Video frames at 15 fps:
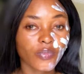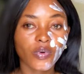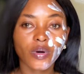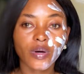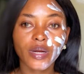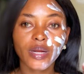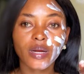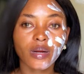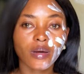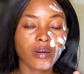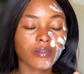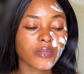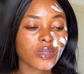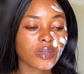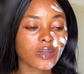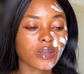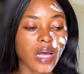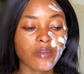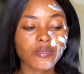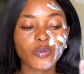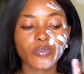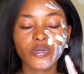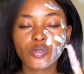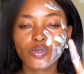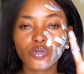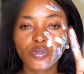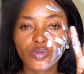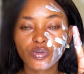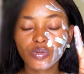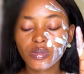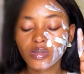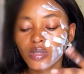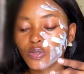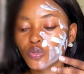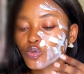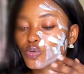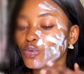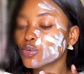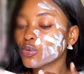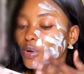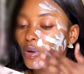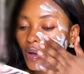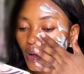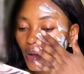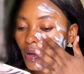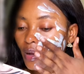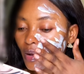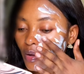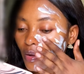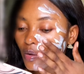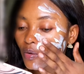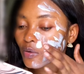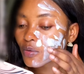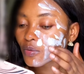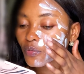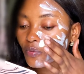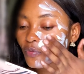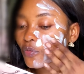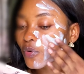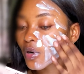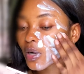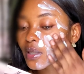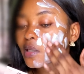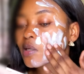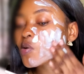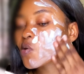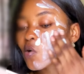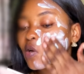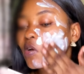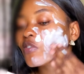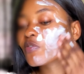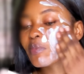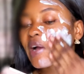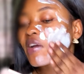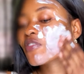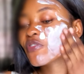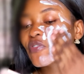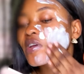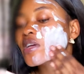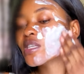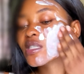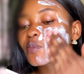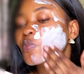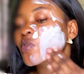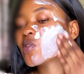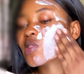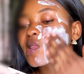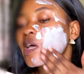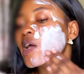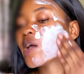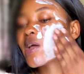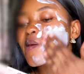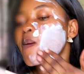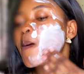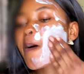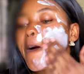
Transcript: on a numbs. I'm supposed to use the 2 for the whole of my face, but then